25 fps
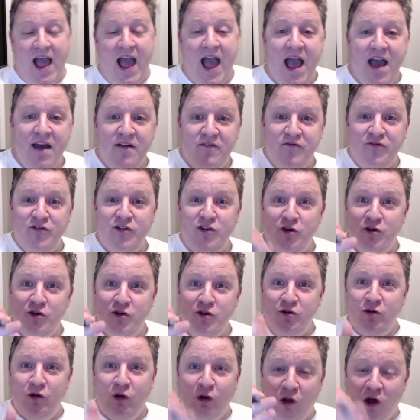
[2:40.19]
Have
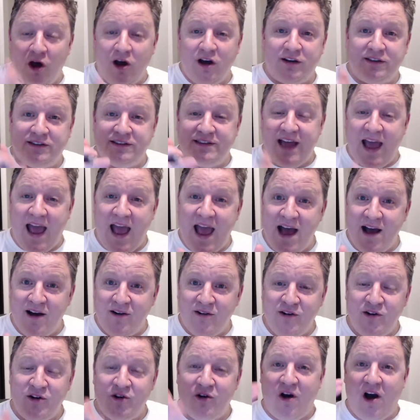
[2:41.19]
you locked
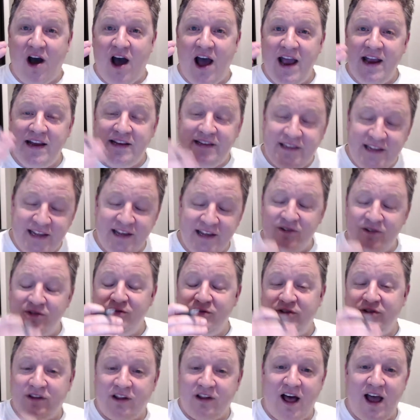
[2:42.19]
down your
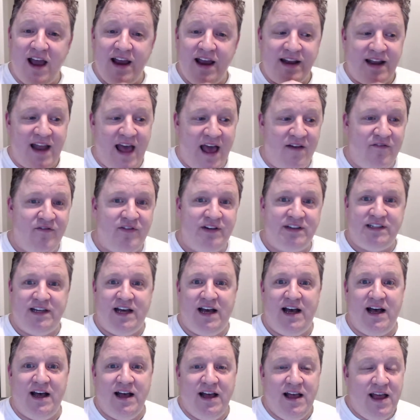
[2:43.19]
ideal client
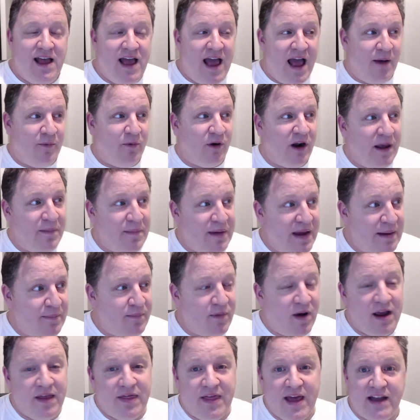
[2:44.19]
avatar? And what I mean
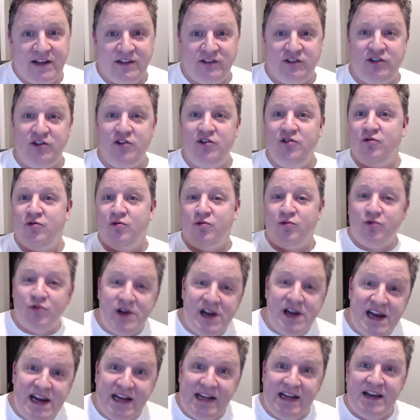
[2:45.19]
by that, do you
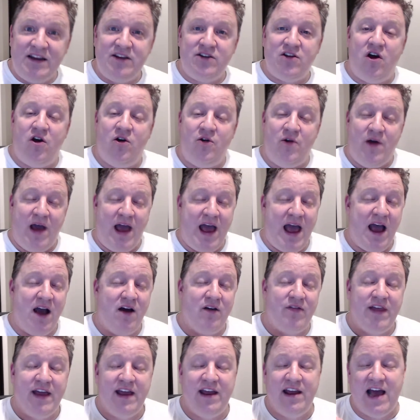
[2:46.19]
really know
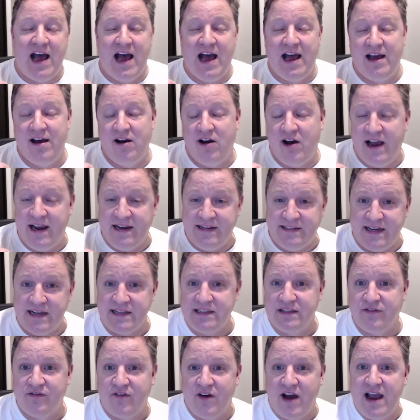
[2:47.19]
how they are
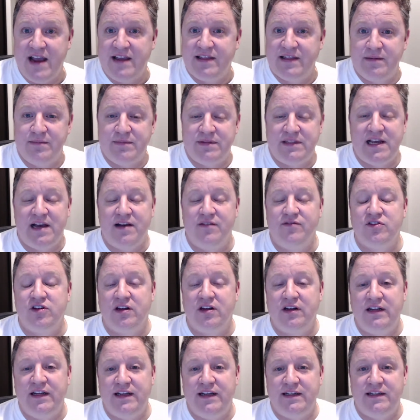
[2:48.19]
identifying themselves
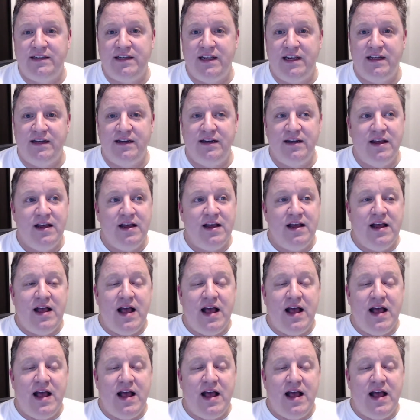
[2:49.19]
on LinkedIn,